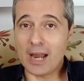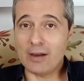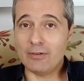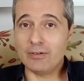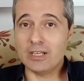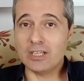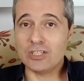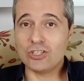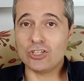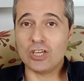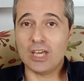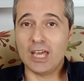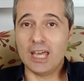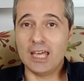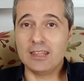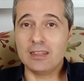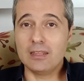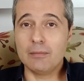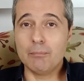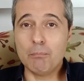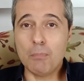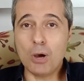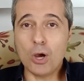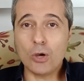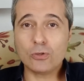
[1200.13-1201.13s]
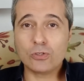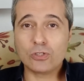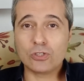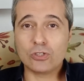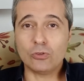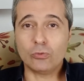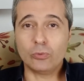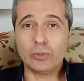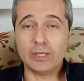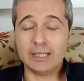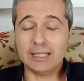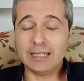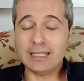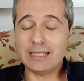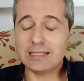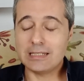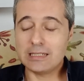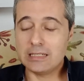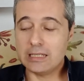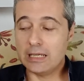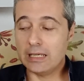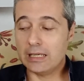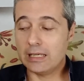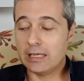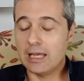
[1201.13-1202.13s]
marriage in the most
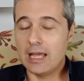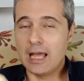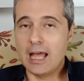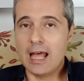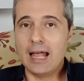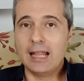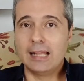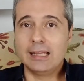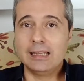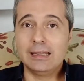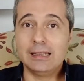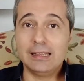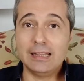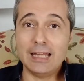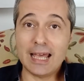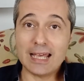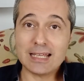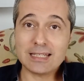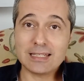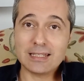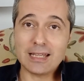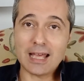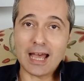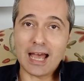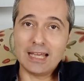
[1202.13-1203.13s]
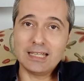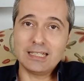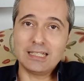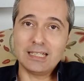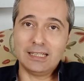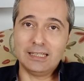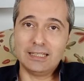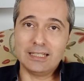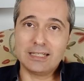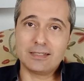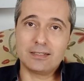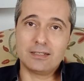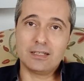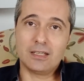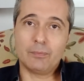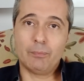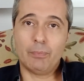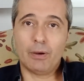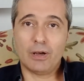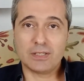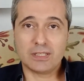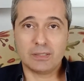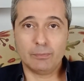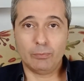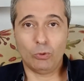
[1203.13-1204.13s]
realistic, less
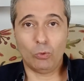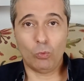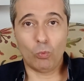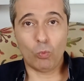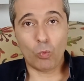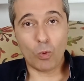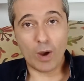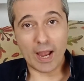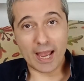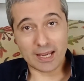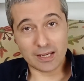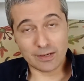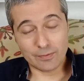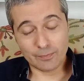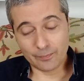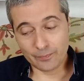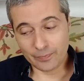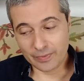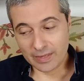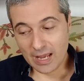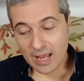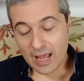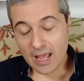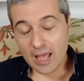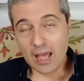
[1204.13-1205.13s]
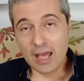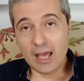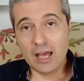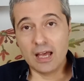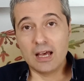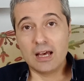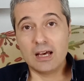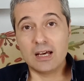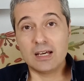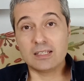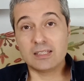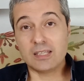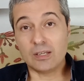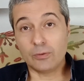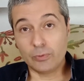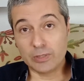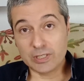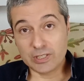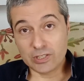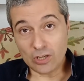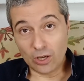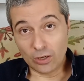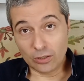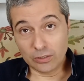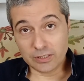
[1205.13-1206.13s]
idealistic possible way. As a
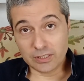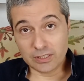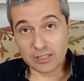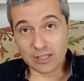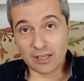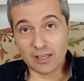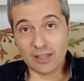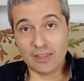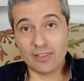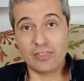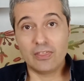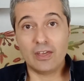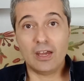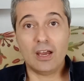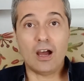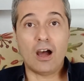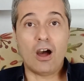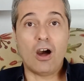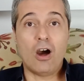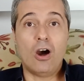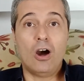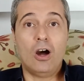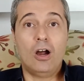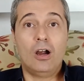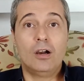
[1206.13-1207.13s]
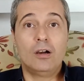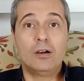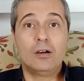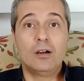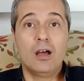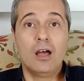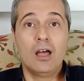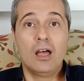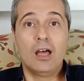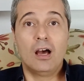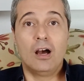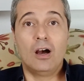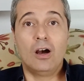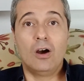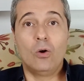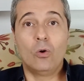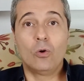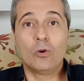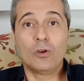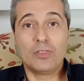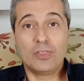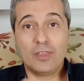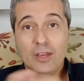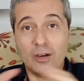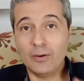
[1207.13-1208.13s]
result, there are
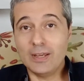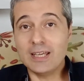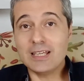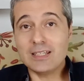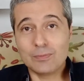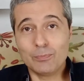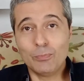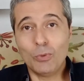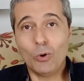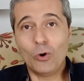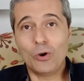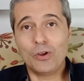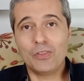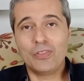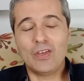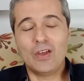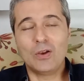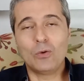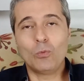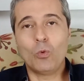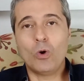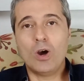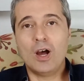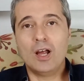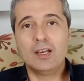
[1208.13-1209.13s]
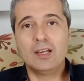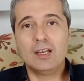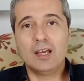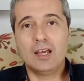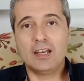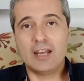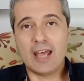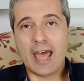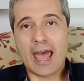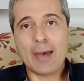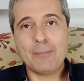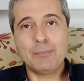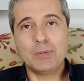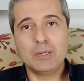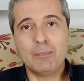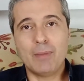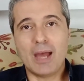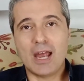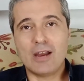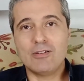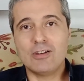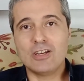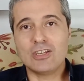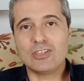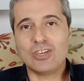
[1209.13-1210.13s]
or there is more than one unhappy
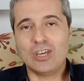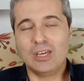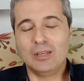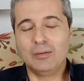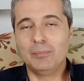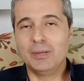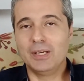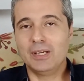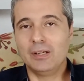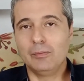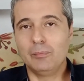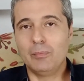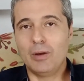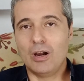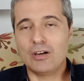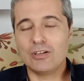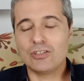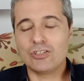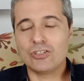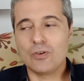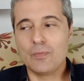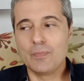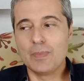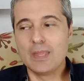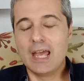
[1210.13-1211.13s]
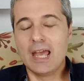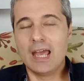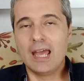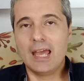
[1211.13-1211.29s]
marriage in Middlemarch.